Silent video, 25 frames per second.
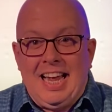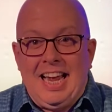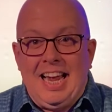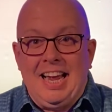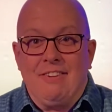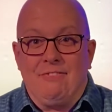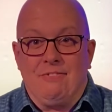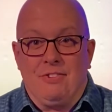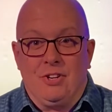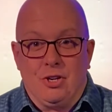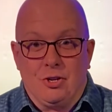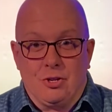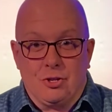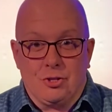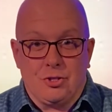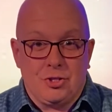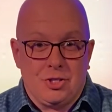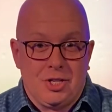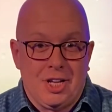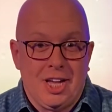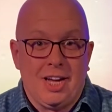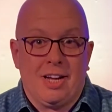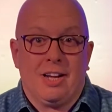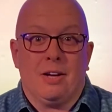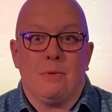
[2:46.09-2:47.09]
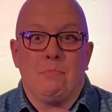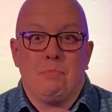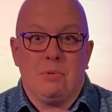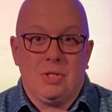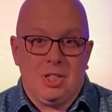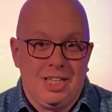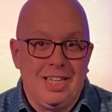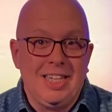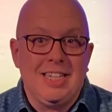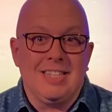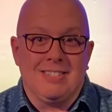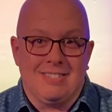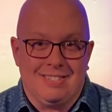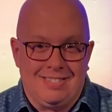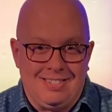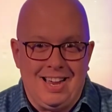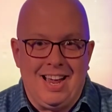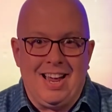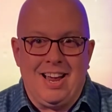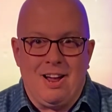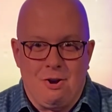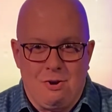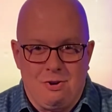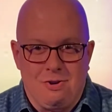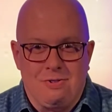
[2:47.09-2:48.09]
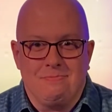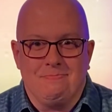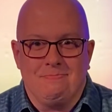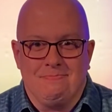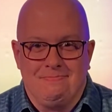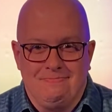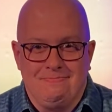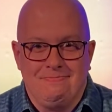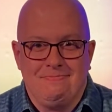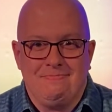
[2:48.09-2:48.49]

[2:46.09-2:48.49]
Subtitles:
If you're sick, please stay home.